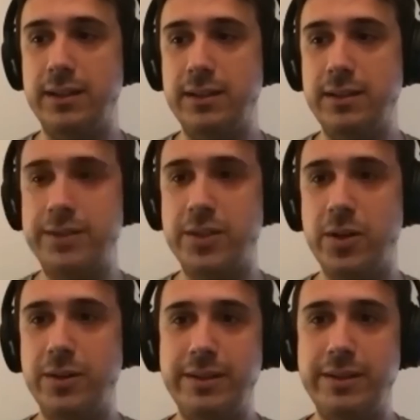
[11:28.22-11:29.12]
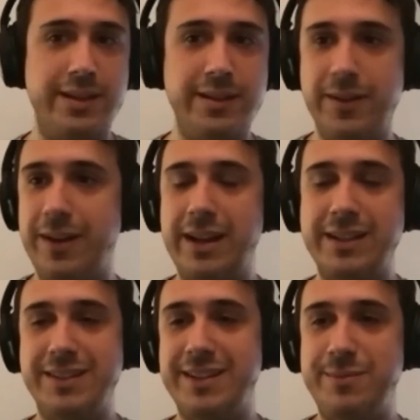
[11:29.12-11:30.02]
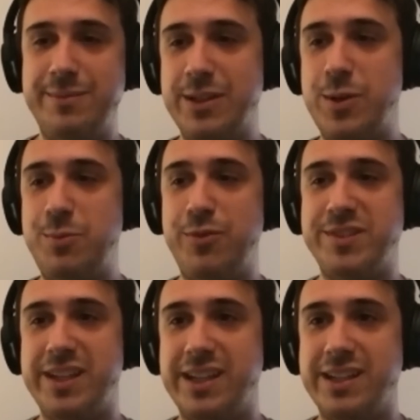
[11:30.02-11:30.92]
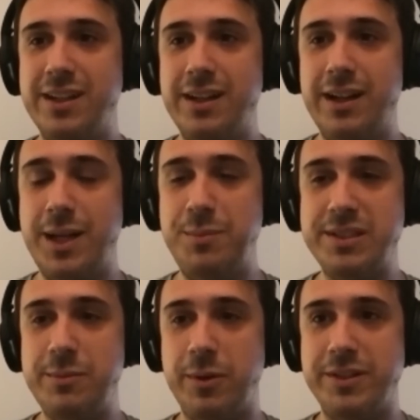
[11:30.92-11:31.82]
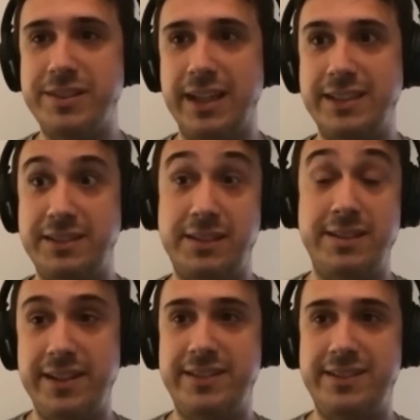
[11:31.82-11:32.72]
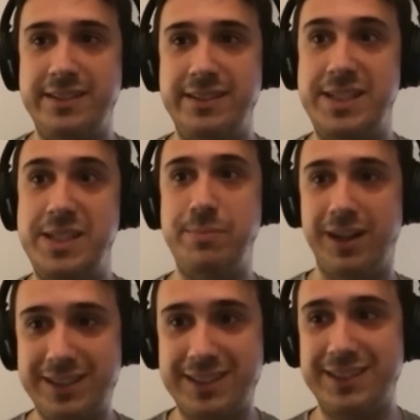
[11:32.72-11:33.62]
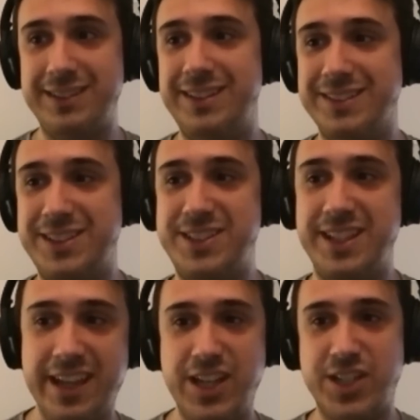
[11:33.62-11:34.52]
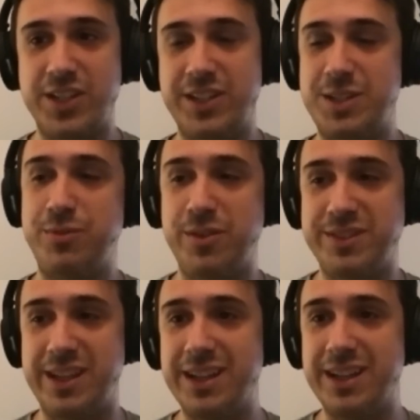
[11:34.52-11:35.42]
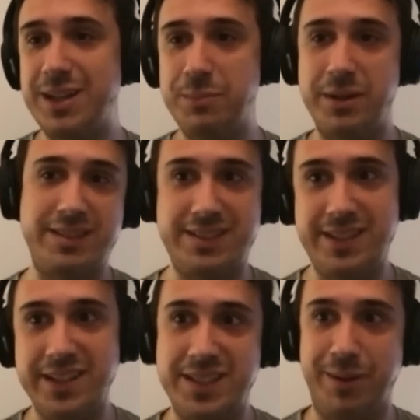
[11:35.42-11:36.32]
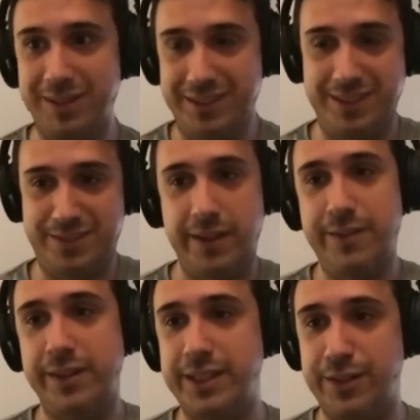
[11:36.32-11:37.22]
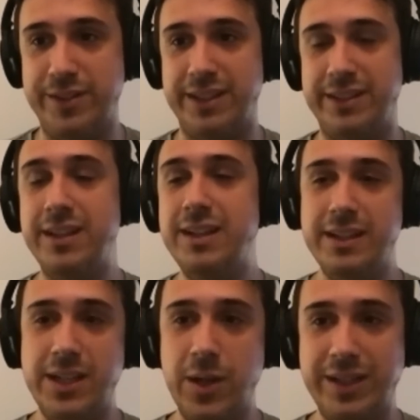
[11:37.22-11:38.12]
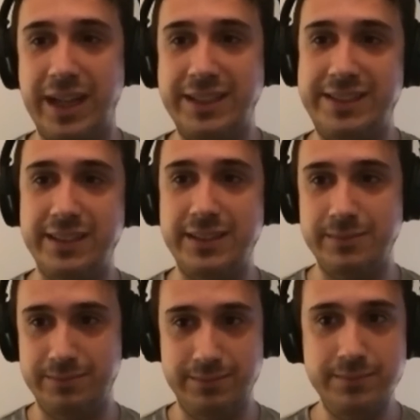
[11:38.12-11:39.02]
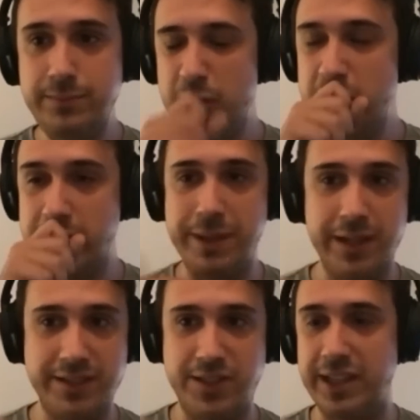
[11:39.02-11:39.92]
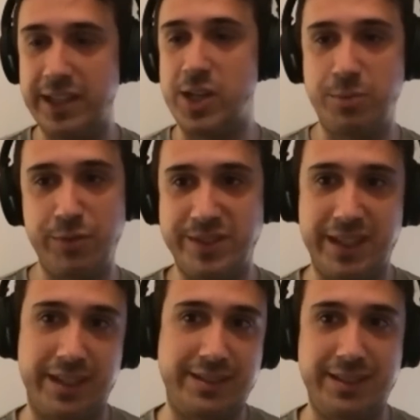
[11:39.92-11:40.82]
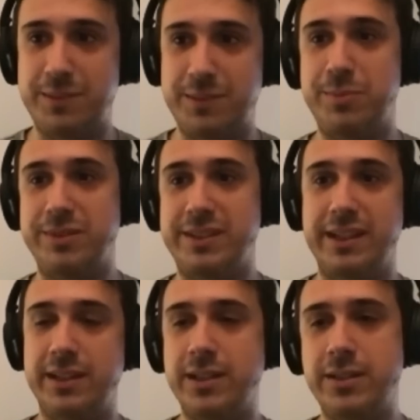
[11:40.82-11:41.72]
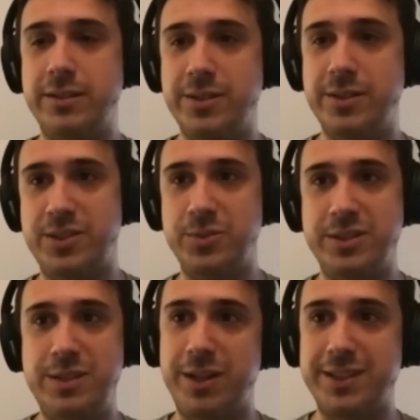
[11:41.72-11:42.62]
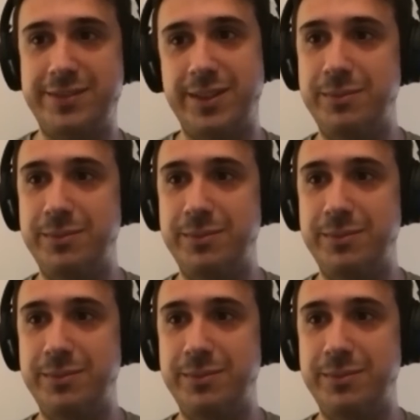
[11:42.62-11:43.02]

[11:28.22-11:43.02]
So yeah, no, I like the liquid proof of stake. I mostly want to say, like, this is not DPoS. You know, there's delegation, it's proof of stake, but this is not DPoS. It's very, very different. And, you know, I still, just because there's delegation and proof of stake, I still see people saying like, oh, you know, they took DPoS from